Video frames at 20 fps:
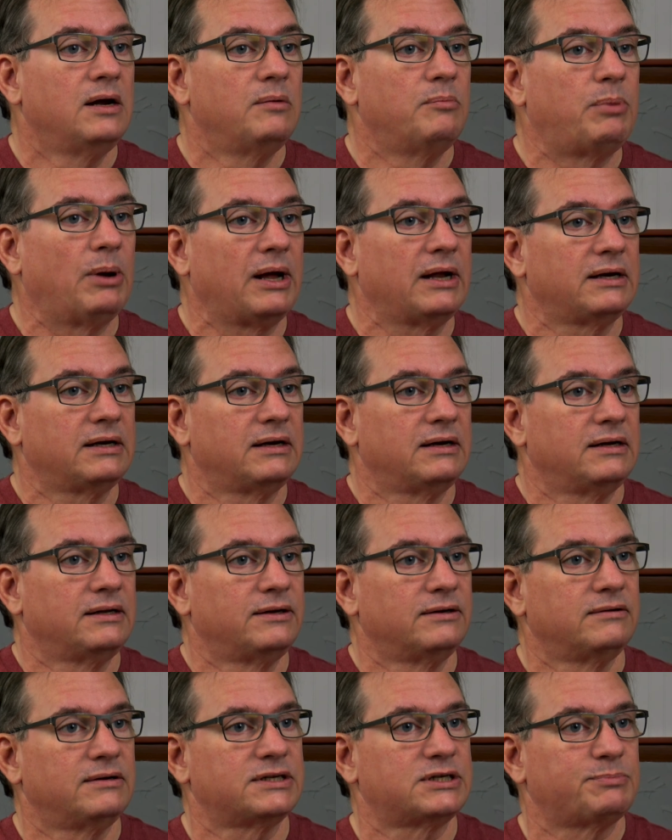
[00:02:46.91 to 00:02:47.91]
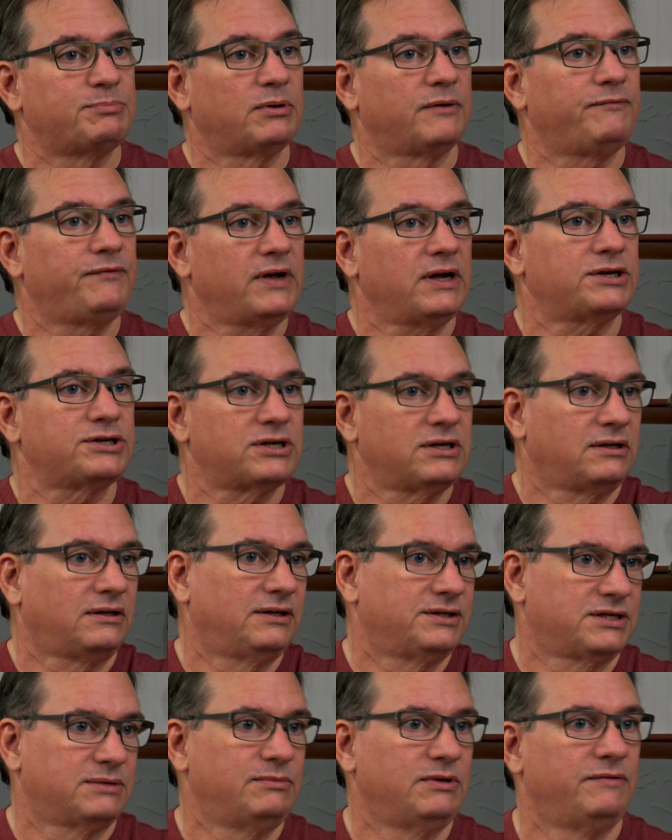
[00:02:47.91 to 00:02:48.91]
But there is a
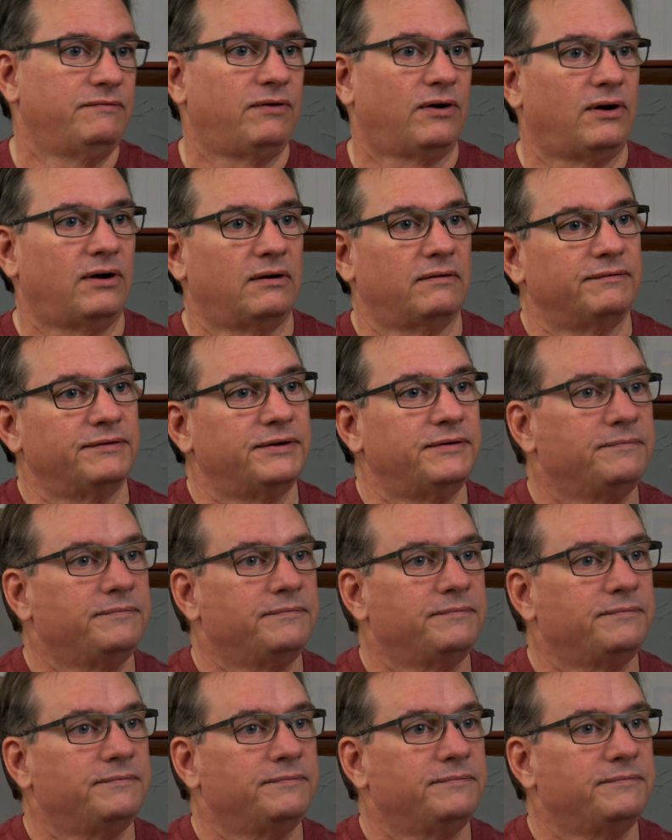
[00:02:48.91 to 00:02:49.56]
professionalism involved.